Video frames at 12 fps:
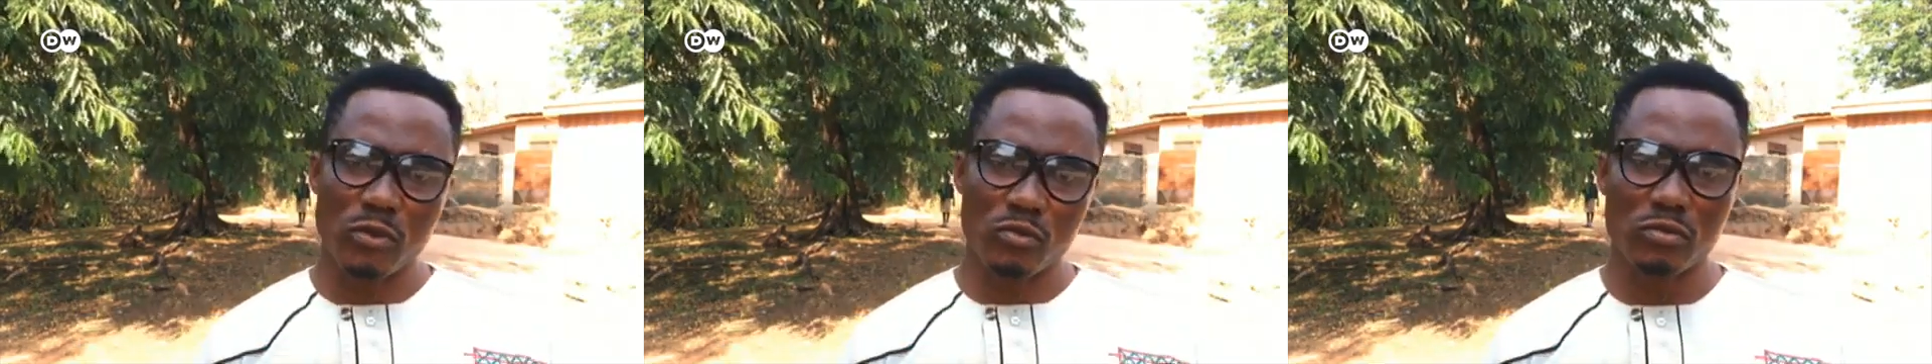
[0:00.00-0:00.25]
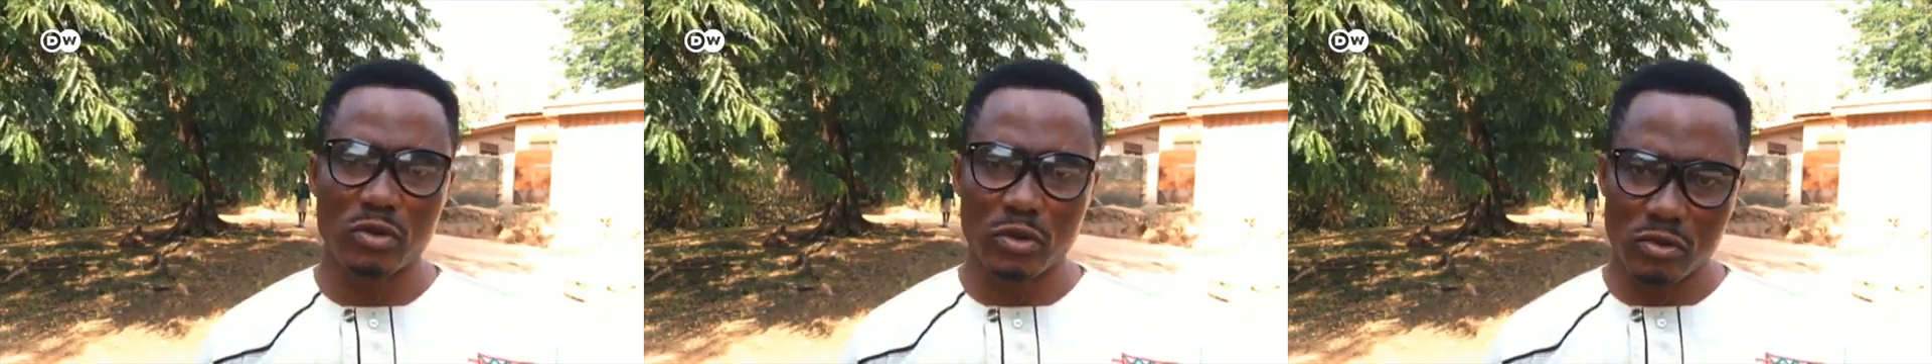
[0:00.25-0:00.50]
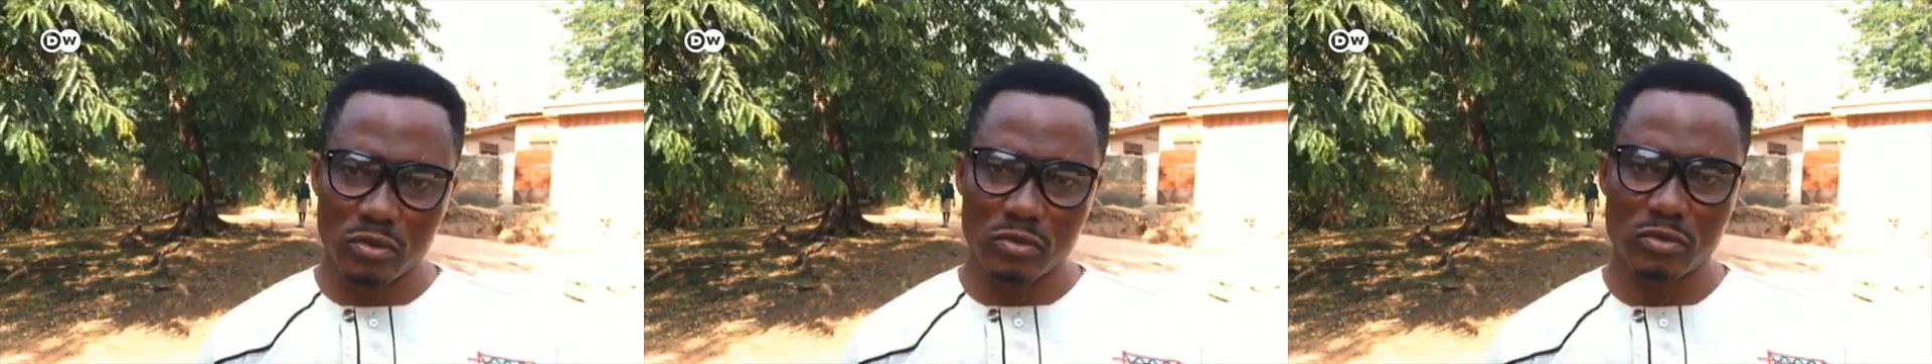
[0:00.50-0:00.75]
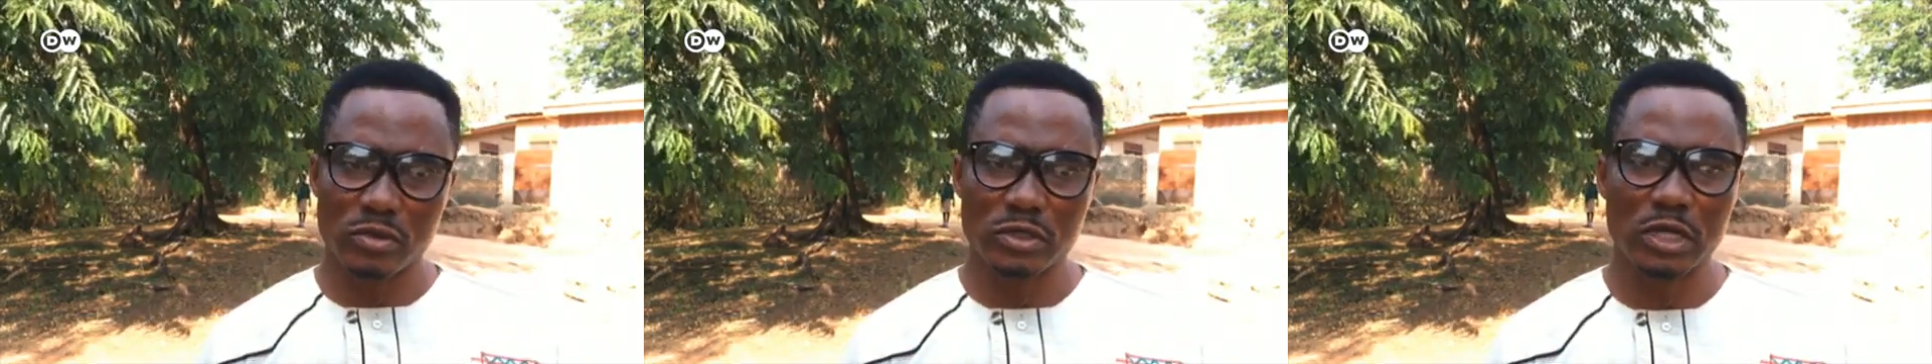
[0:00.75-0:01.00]
There would be
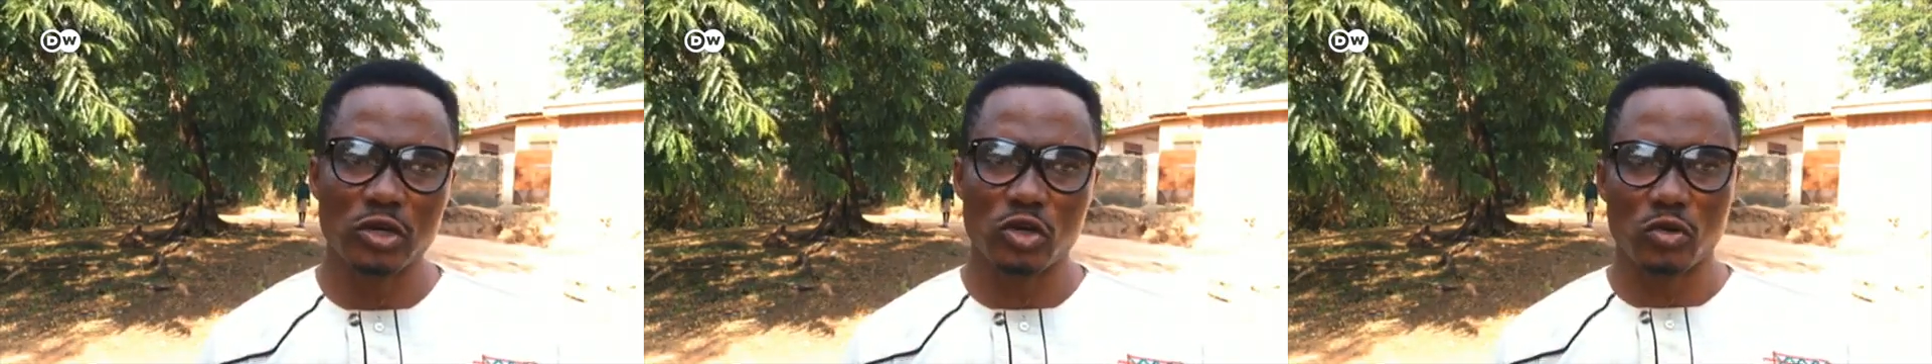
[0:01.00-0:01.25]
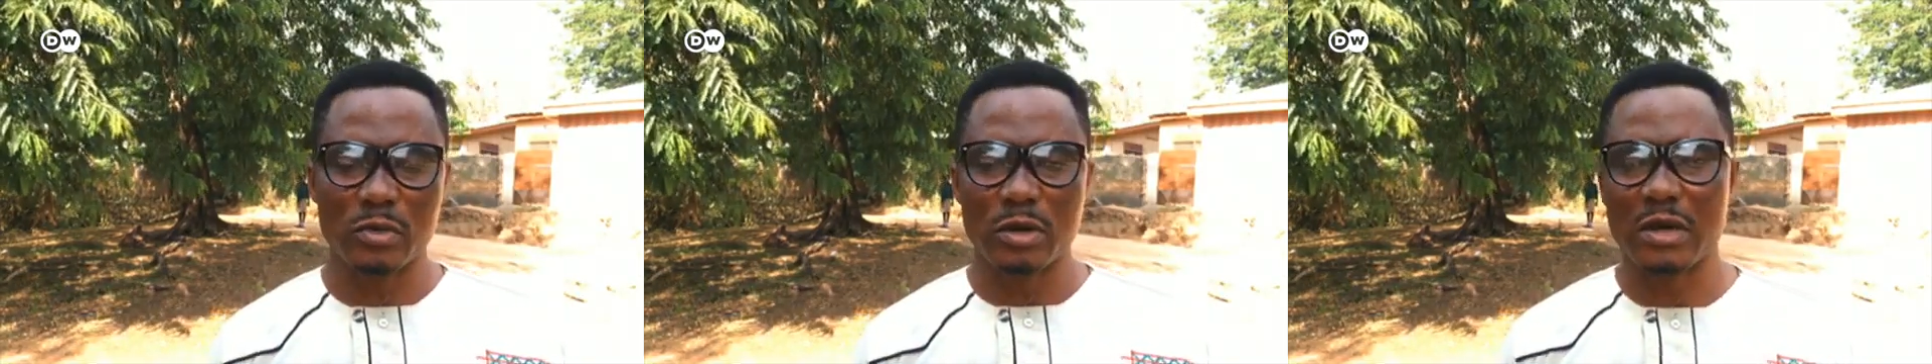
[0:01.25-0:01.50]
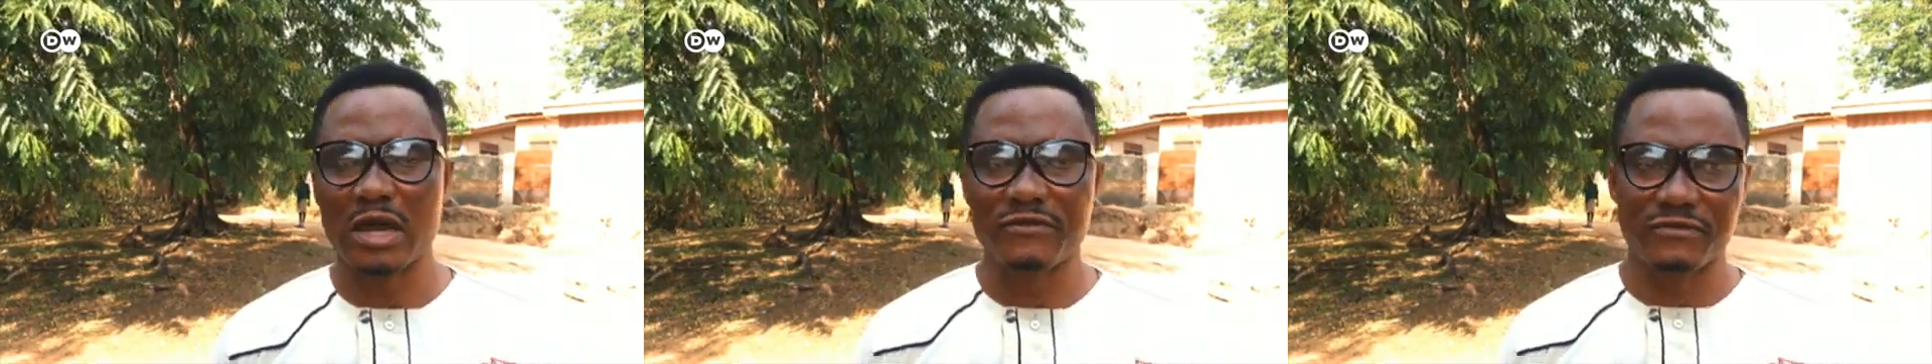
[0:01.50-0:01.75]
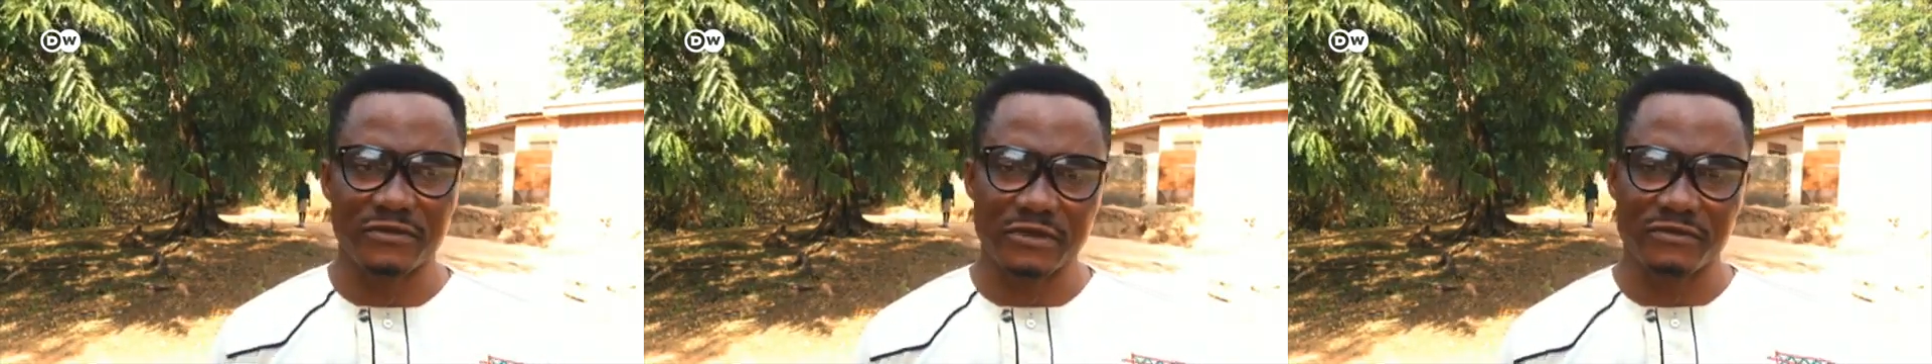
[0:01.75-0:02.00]
peace and
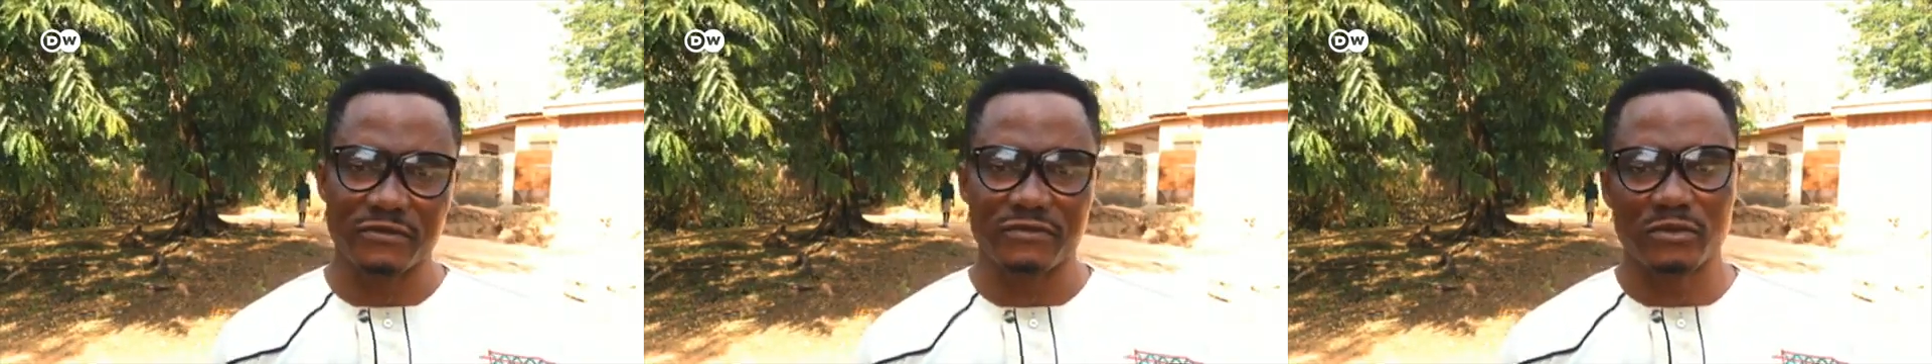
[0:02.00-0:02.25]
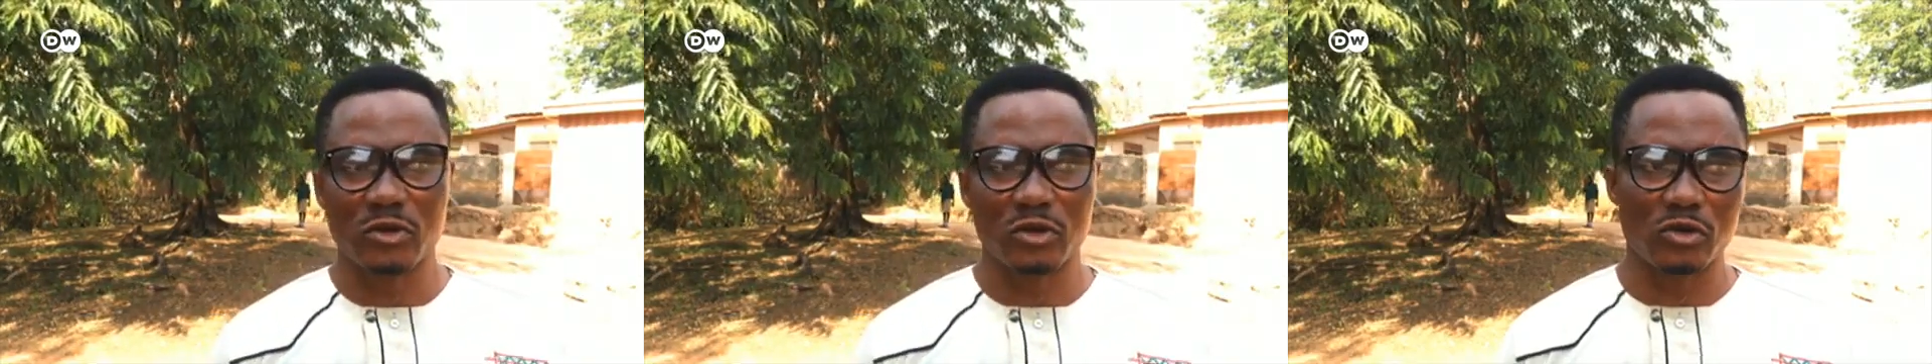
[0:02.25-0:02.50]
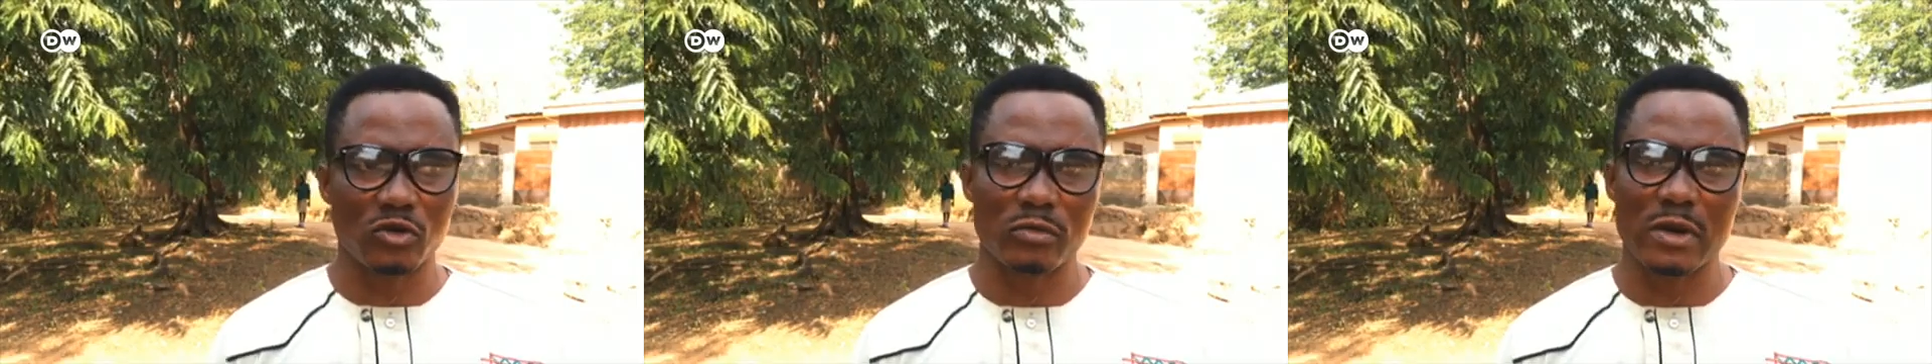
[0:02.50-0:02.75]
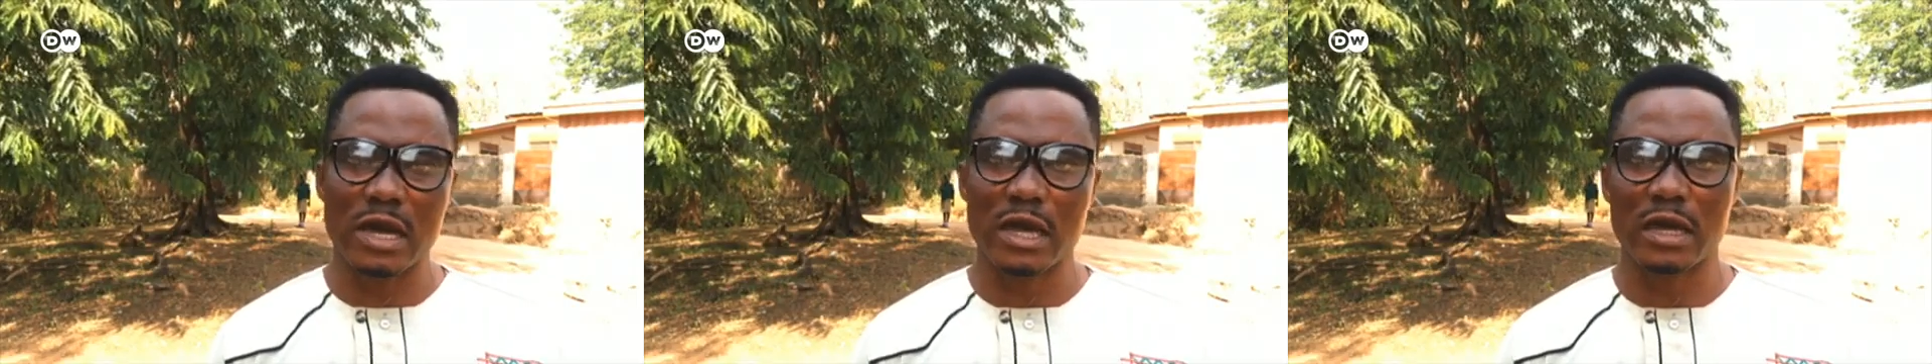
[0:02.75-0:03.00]
unity among us in this
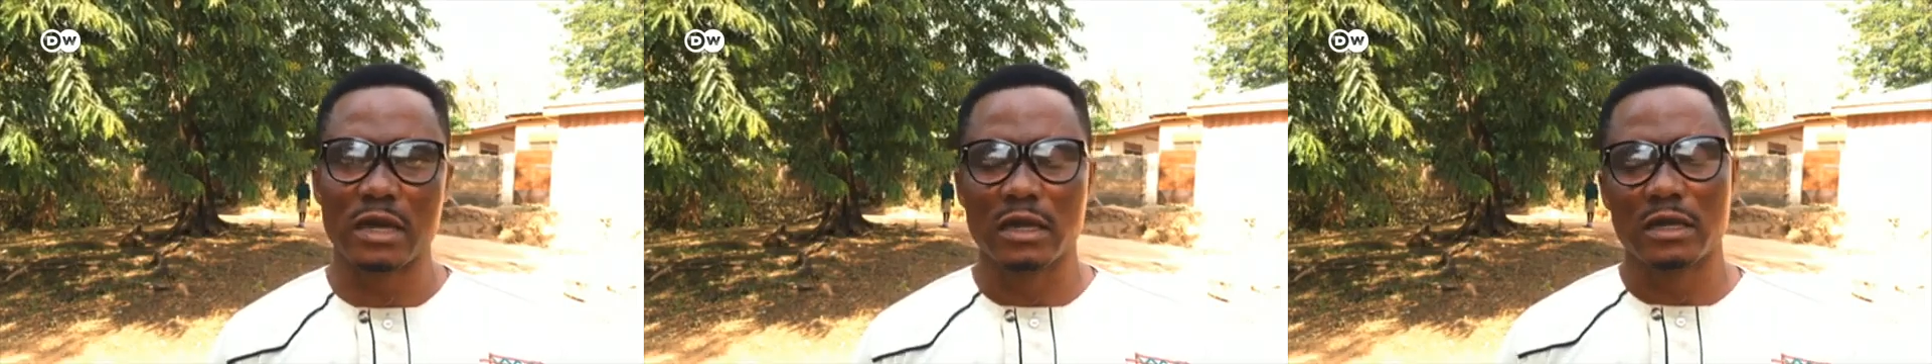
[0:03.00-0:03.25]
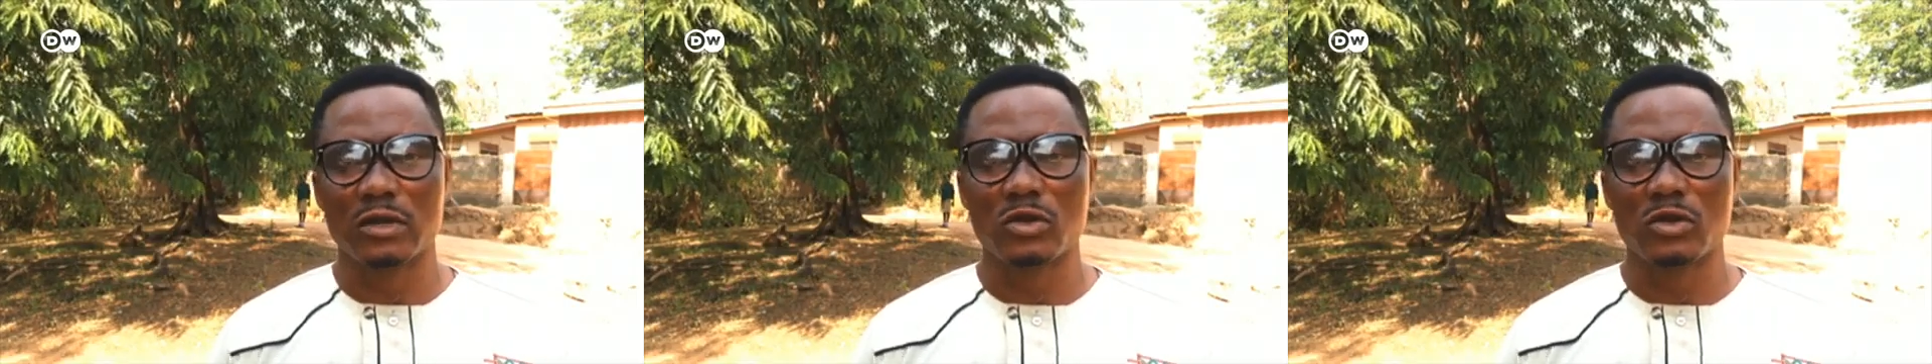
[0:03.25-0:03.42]
community